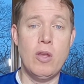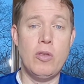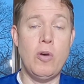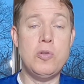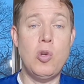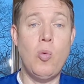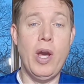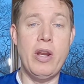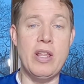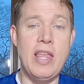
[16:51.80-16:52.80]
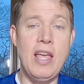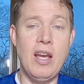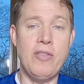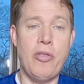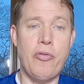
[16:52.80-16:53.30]
Those who wanted a king
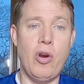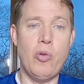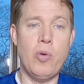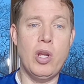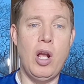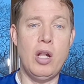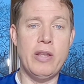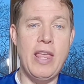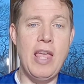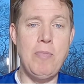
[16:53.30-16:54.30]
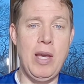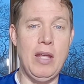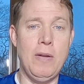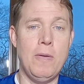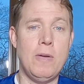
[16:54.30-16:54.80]
on the throne were called
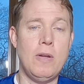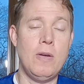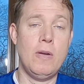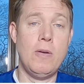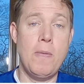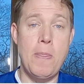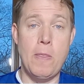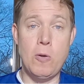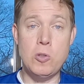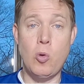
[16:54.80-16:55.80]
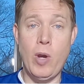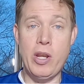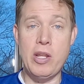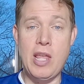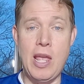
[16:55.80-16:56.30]
Kingmen. Those who
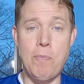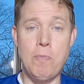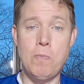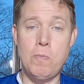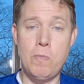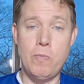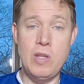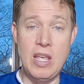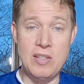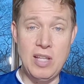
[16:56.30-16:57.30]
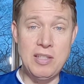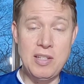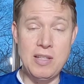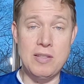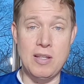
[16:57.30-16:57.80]
wanted to keep the
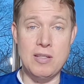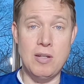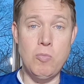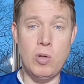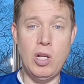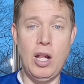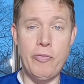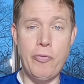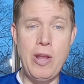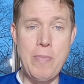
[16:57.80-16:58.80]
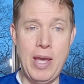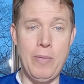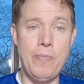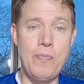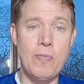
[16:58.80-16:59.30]
existing system were called freemen.
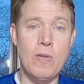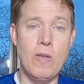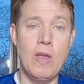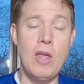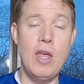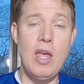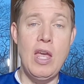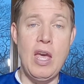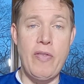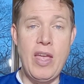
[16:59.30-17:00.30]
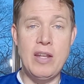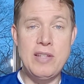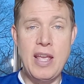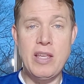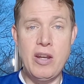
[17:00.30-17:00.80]
And they had
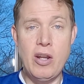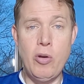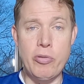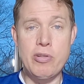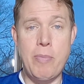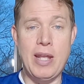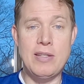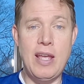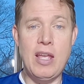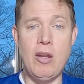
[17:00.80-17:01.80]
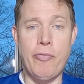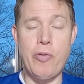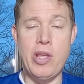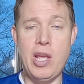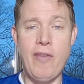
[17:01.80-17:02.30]
taken an oath to maintain a
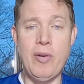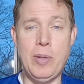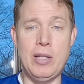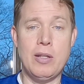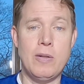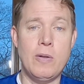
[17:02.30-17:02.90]
free government.